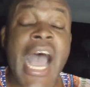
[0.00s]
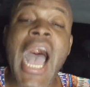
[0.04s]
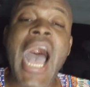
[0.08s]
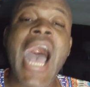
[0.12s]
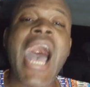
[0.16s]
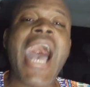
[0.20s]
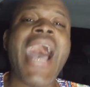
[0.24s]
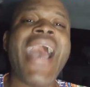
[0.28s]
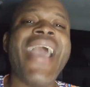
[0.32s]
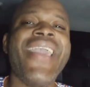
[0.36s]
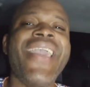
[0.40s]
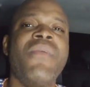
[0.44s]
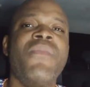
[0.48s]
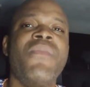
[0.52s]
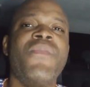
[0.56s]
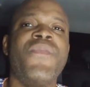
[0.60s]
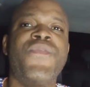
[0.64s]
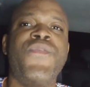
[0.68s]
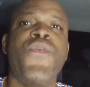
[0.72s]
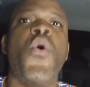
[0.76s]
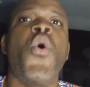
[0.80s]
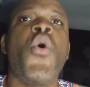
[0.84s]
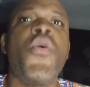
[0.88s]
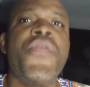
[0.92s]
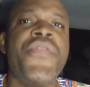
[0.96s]
I am
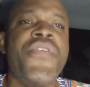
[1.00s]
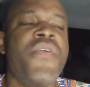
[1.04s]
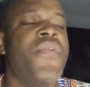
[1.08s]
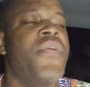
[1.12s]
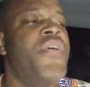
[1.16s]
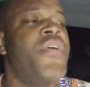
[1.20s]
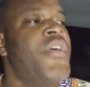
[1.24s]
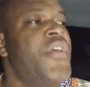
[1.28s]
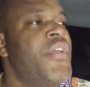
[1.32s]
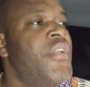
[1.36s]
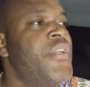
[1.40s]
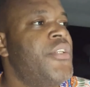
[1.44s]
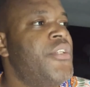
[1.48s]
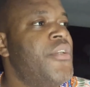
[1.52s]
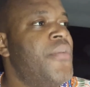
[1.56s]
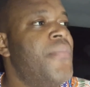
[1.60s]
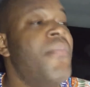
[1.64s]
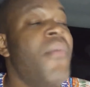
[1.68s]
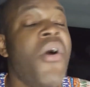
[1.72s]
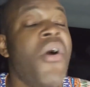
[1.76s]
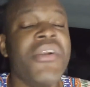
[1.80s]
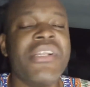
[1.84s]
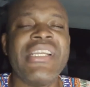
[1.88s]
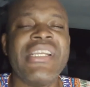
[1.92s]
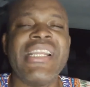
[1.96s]
for the
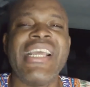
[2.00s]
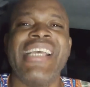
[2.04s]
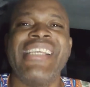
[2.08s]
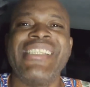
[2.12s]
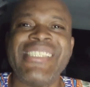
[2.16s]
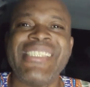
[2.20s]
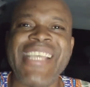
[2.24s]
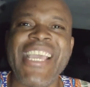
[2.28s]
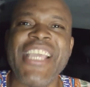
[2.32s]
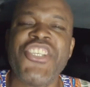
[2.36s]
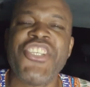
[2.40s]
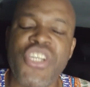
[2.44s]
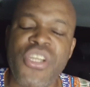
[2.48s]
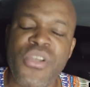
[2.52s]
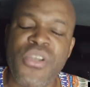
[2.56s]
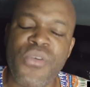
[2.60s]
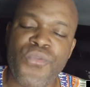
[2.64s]
modernization